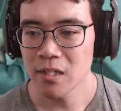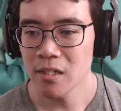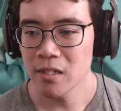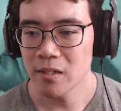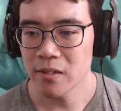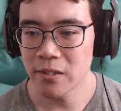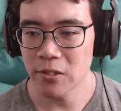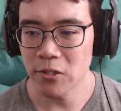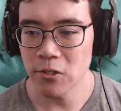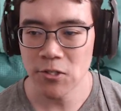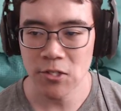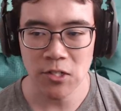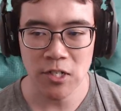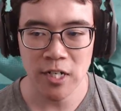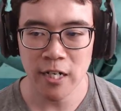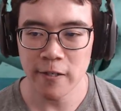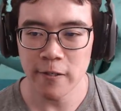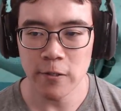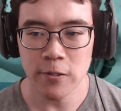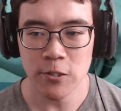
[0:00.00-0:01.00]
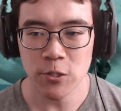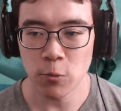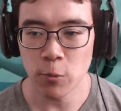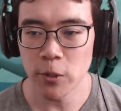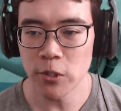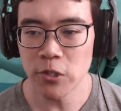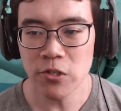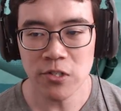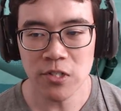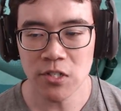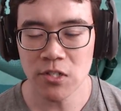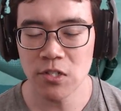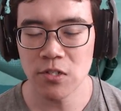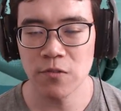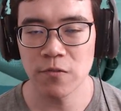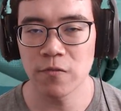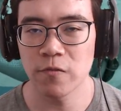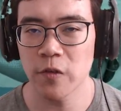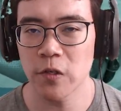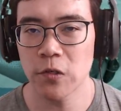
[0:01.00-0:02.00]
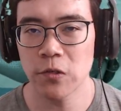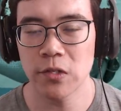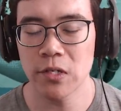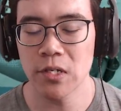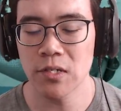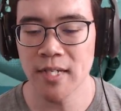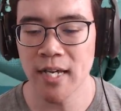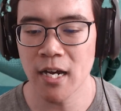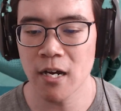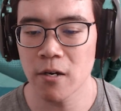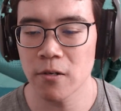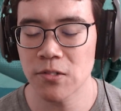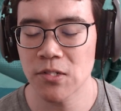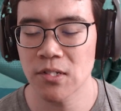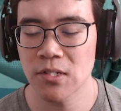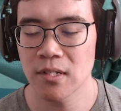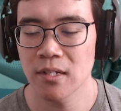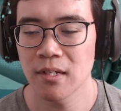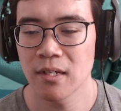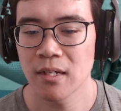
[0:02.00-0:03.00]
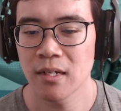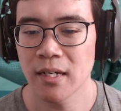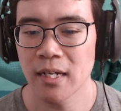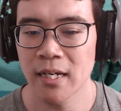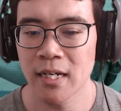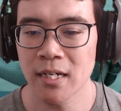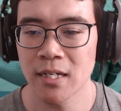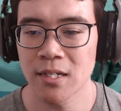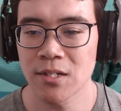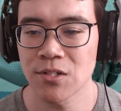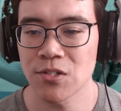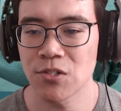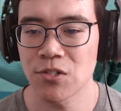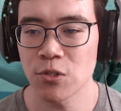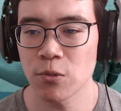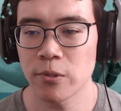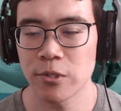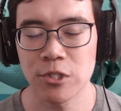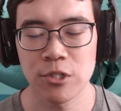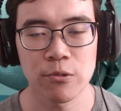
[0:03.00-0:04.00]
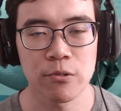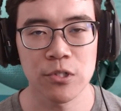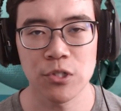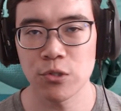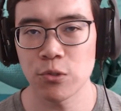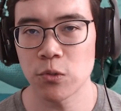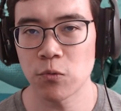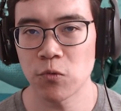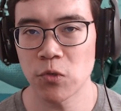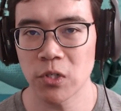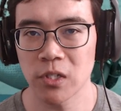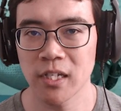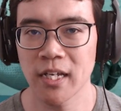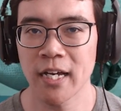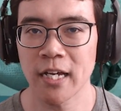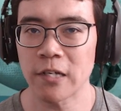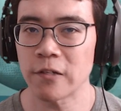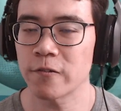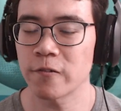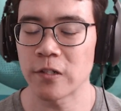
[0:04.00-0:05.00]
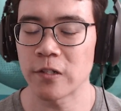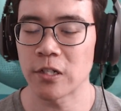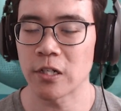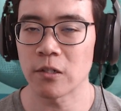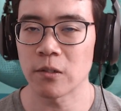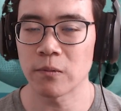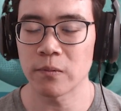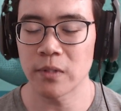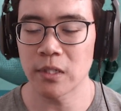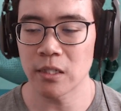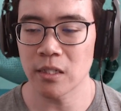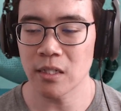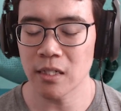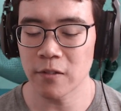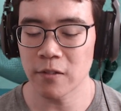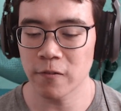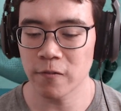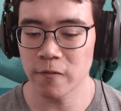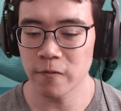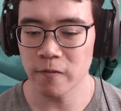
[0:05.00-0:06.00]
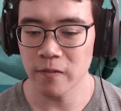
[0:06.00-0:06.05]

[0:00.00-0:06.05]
there are scenarios where you can just figure things out and do what you would do in real life. If